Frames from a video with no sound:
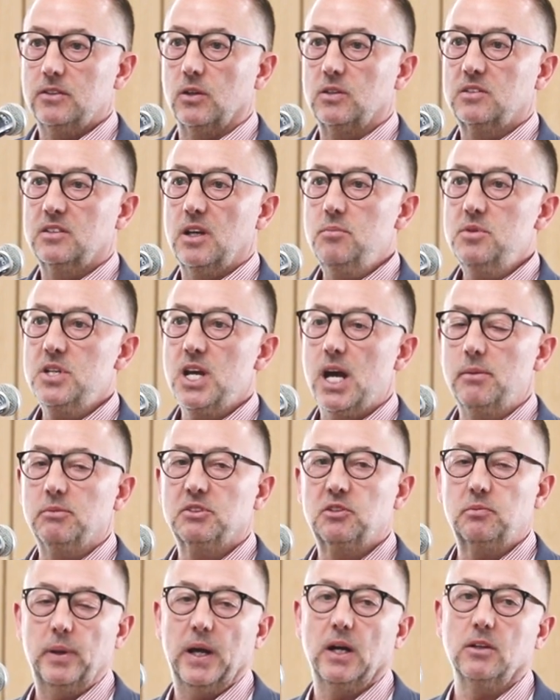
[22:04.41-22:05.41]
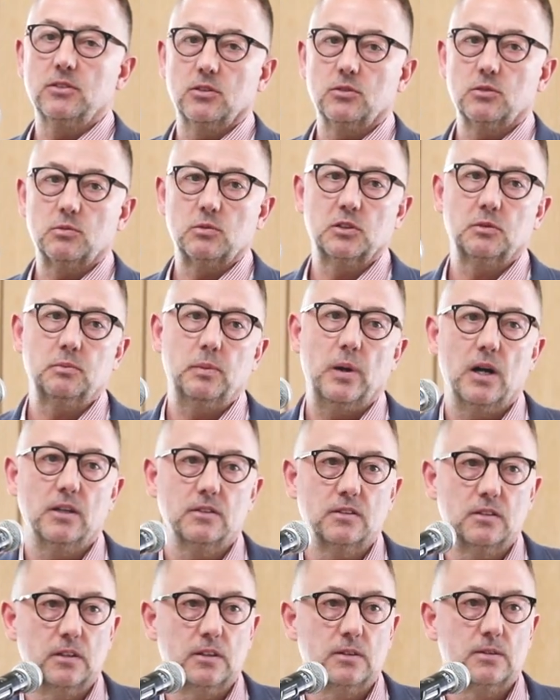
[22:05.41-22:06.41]
So sometimes spousal
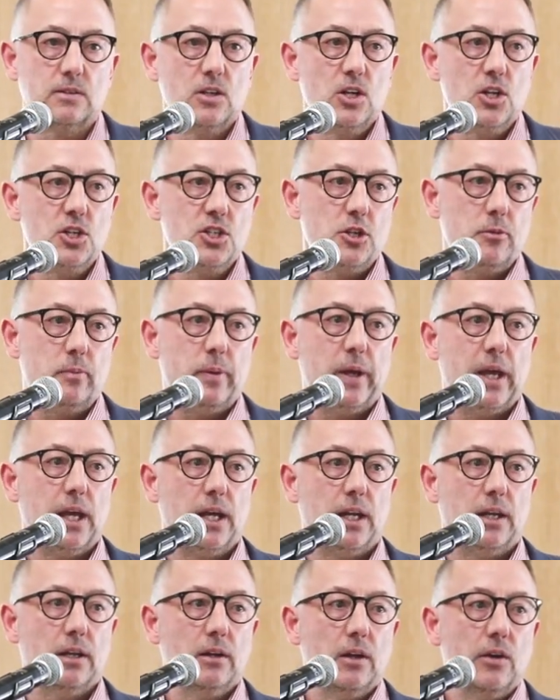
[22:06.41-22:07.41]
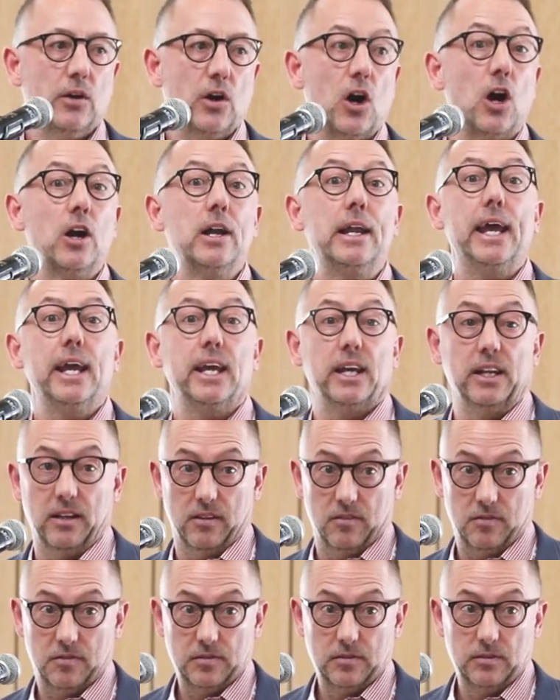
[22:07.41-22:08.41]
responses to pain are
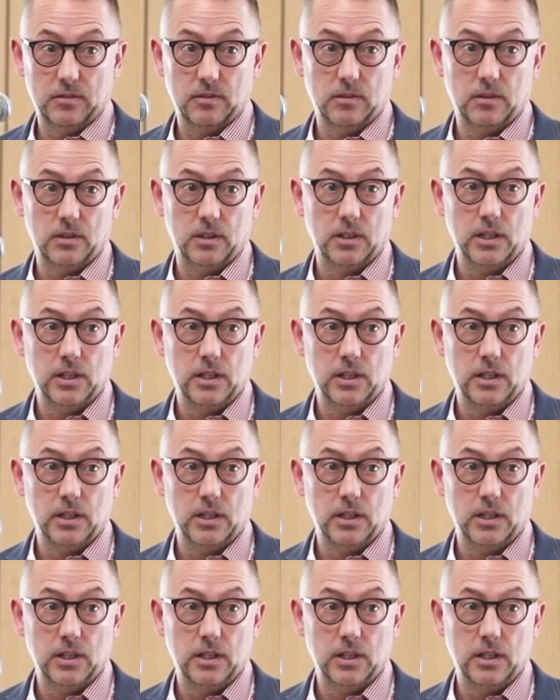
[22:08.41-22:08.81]
negative